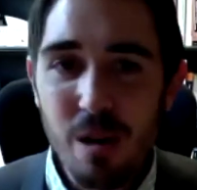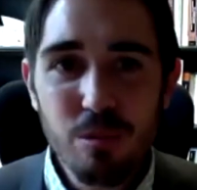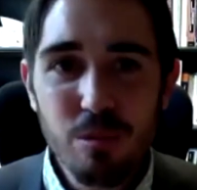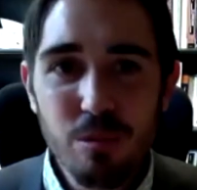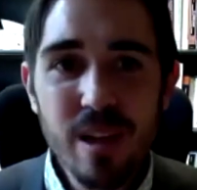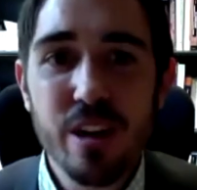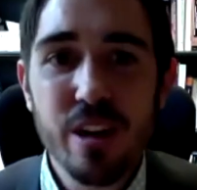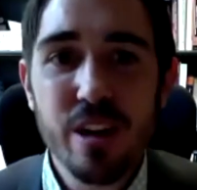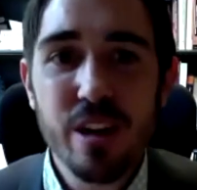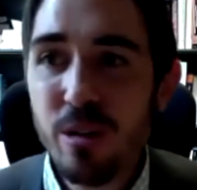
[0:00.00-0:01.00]
I really
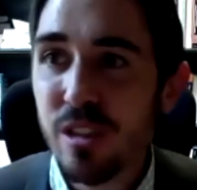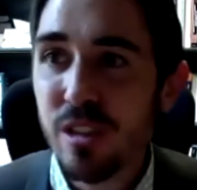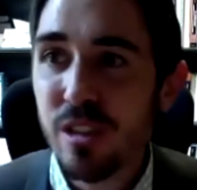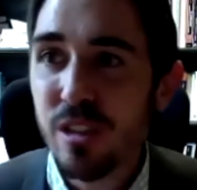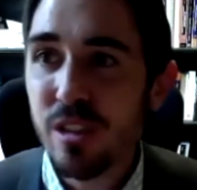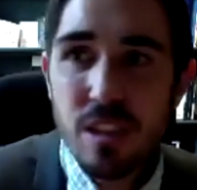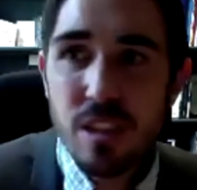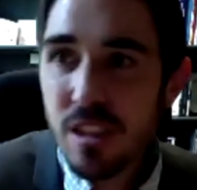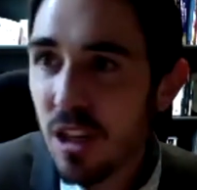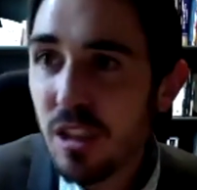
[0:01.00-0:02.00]
encourage you
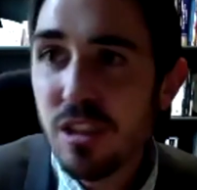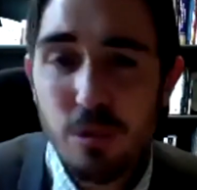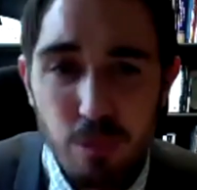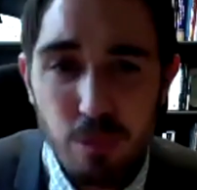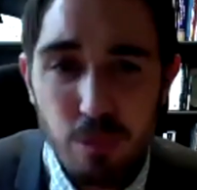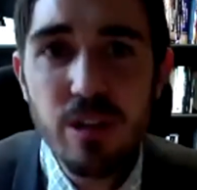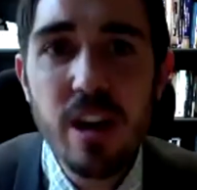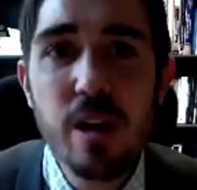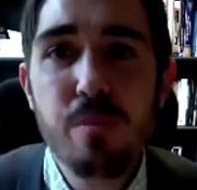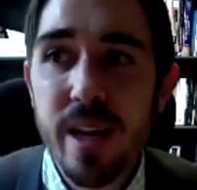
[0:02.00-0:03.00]
to, to really
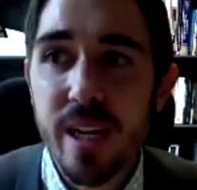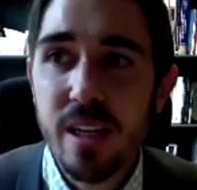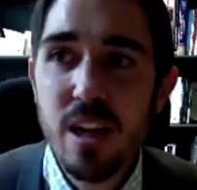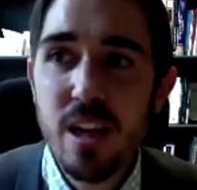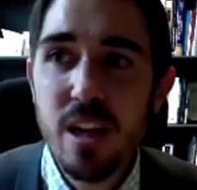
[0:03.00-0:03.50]
try to break it,